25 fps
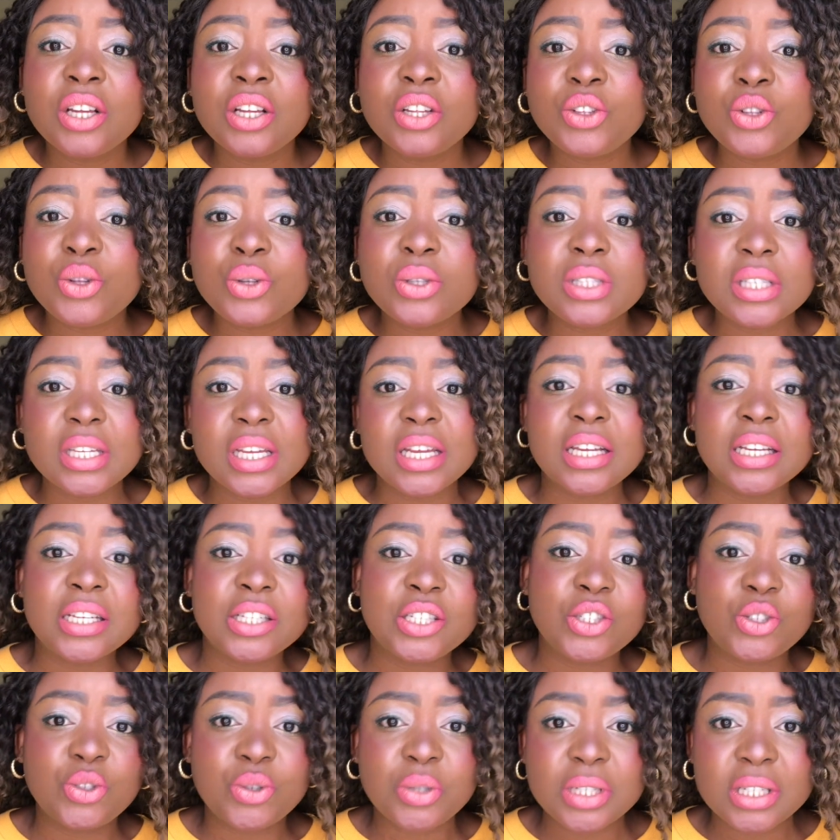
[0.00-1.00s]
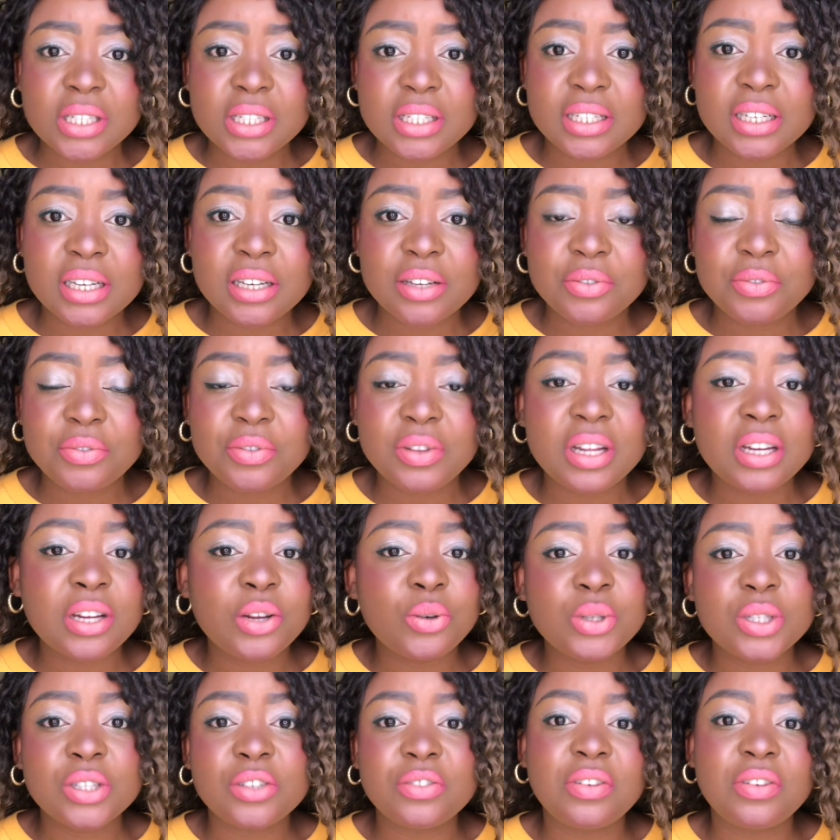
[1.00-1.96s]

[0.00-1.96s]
those extra stuff that I was